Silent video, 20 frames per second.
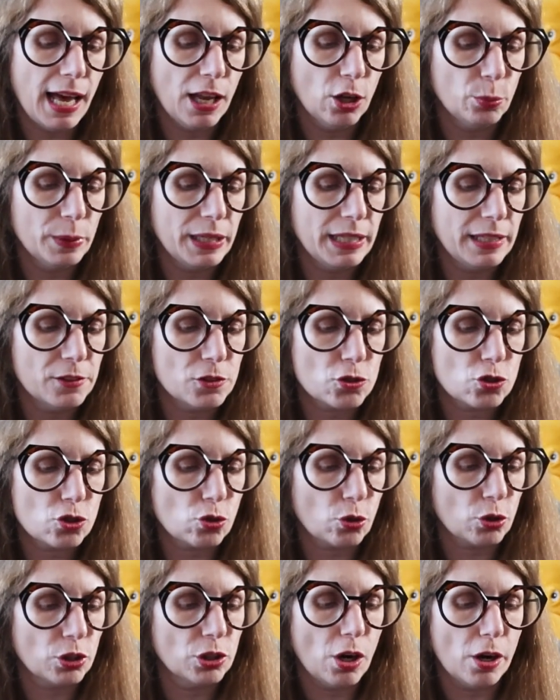Halloween
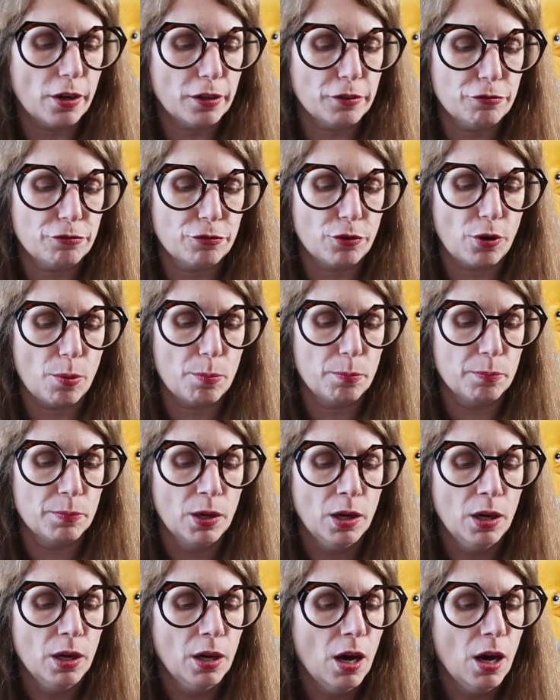sock yarn from